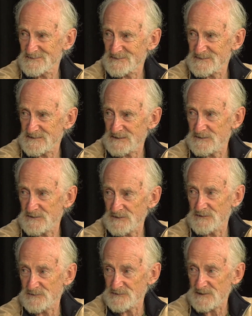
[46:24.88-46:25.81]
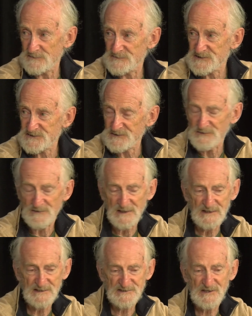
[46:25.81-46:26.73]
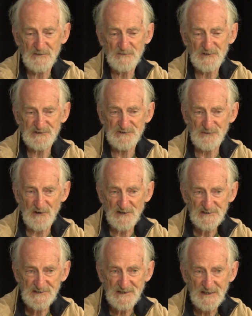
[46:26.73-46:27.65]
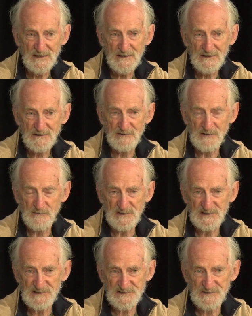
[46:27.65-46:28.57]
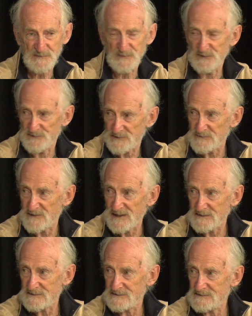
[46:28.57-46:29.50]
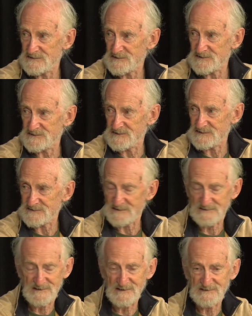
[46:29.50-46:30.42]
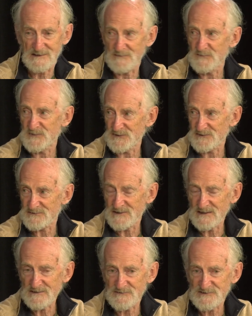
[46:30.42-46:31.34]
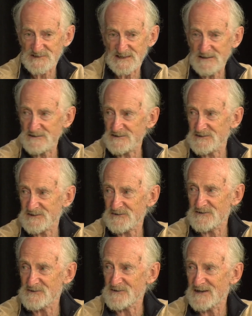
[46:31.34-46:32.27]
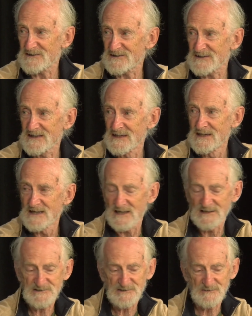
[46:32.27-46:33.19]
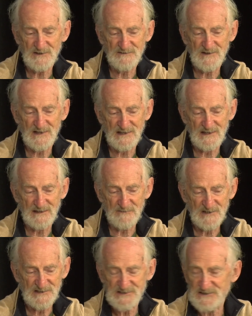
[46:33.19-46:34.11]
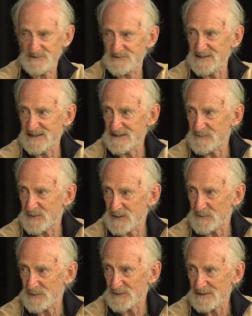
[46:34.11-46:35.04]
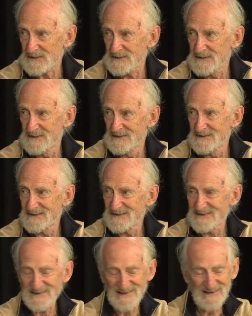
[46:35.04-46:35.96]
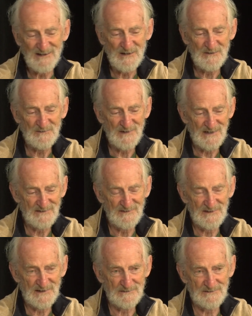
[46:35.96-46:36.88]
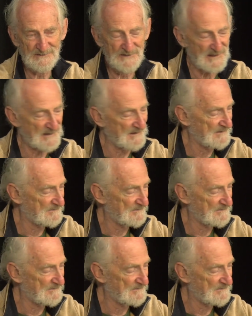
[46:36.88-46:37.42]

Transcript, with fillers: -hmm. you know, who comes through? And is Humbert Dross going to be just a bureaucrat, right. just, a dumb bureaucrat? Or is he going to turn around and, and so I've got MS 13 people, huh. um, the, the